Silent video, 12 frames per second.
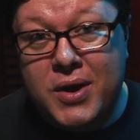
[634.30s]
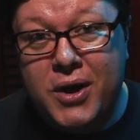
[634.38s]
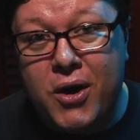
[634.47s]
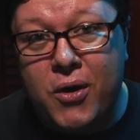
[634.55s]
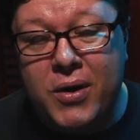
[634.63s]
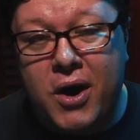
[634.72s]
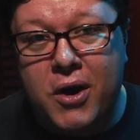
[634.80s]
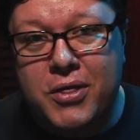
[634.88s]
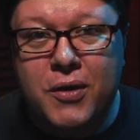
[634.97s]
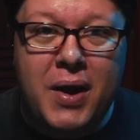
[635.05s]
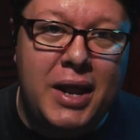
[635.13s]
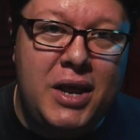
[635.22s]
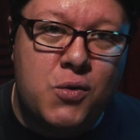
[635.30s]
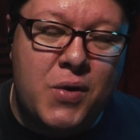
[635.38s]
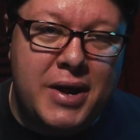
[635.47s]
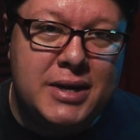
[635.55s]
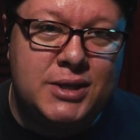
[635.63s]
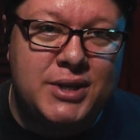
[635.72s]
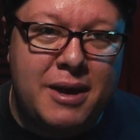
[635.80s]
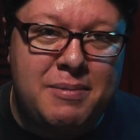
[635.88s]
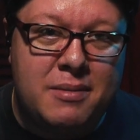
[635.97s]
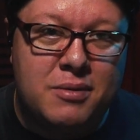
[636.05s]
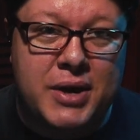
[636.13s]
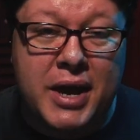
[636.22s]
go, are there any ways that
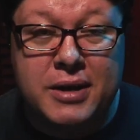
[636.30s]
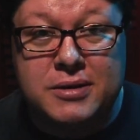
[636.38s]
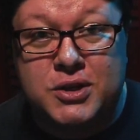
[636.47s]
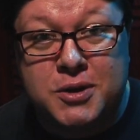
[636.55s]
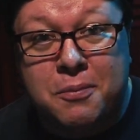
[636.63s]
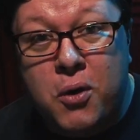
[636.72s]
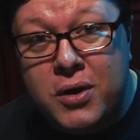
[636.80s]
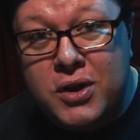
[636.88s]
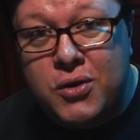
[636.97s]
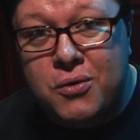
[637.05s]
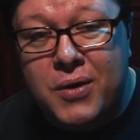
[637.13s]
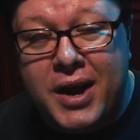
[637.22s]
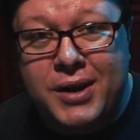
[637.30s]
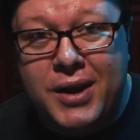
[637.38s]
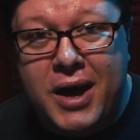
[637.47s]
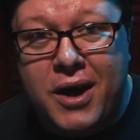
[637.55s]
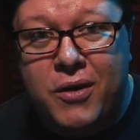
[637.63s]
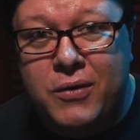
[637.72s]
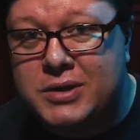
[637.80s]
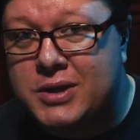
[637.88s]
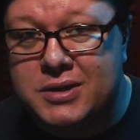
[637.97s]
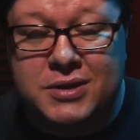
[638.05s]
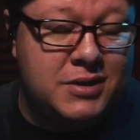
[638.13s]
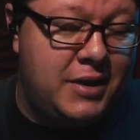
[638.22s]
people can support you right now?
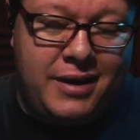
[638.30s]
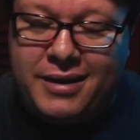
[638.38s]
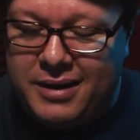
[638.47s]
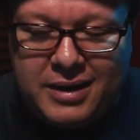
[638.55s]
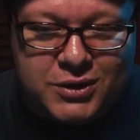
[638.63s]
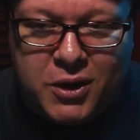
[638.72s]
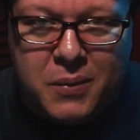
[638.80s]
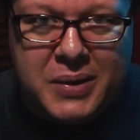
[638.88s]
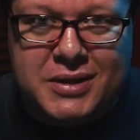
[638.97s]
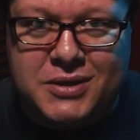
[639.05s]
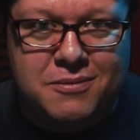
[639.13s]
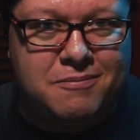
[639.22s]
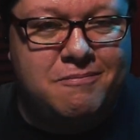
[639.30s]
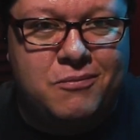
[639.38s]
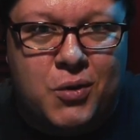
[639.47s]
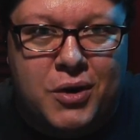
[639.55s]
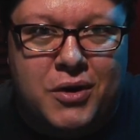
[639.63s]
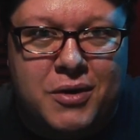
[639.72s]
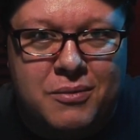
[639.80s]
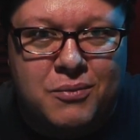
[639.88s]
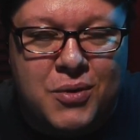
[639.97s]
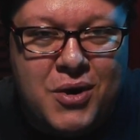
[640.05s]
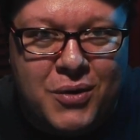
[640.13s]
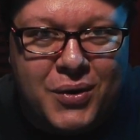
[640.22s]
Since, as always, we're
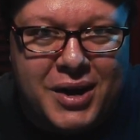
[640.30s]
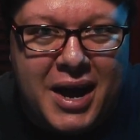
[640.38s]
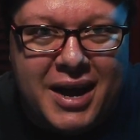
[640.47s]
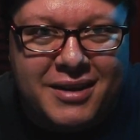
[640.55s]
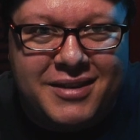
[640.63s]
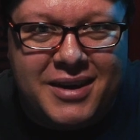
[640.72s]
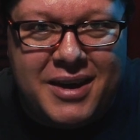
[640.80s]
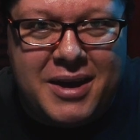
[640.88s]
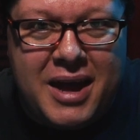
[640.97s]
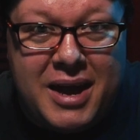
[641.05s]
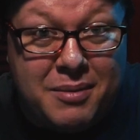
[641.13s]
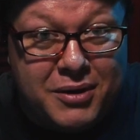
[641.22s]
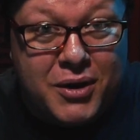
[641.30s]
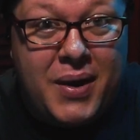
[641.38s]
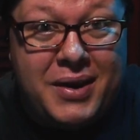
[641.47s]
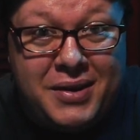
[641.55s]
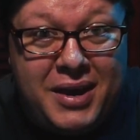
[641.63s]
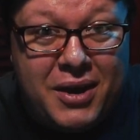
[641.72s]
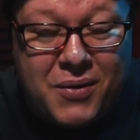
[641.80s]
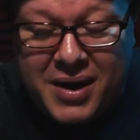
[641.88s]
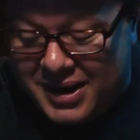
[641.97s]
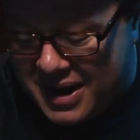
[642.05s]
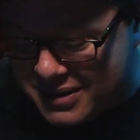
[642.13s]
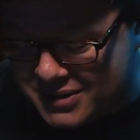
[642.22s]
not able to go out and gig
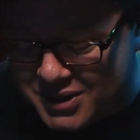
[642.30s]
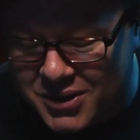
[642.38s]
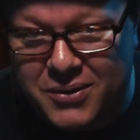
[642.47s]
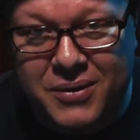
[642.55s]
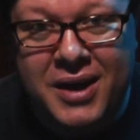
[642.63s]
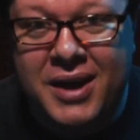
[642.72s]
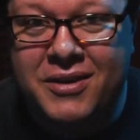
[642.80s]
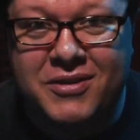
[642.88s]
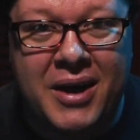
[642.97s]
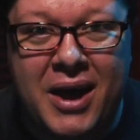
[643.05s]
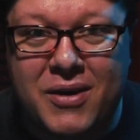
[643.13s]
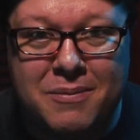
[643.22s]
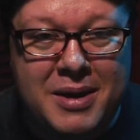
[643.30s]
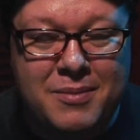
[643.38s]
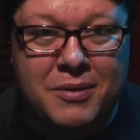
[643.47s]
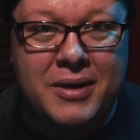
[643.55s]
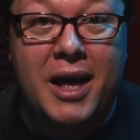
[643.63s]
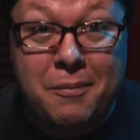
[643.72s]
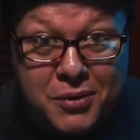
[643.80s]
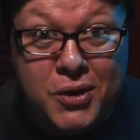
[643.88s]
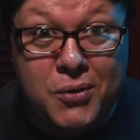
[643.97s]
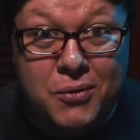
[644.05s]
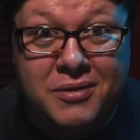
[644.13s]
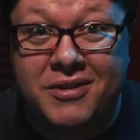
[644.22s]
right now. So how can people help
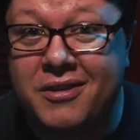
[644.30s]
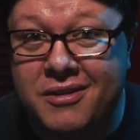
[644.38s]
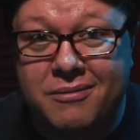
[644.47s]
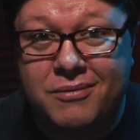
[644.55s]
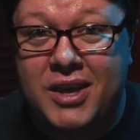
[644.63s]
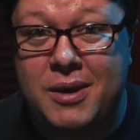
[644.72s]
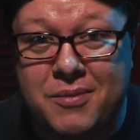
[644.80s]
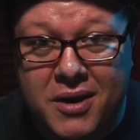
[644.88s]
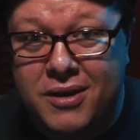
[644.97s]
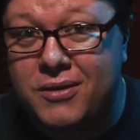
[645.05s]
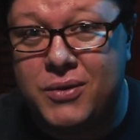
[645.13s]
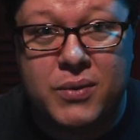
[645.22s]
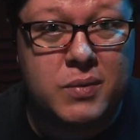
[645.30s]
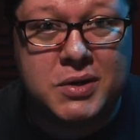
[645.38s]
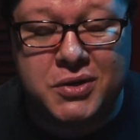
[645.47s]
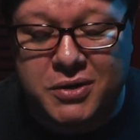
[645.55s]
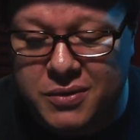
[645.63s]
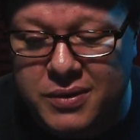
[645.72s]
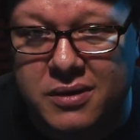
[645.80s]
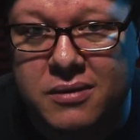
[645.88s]
you to keep on doing what you're doing?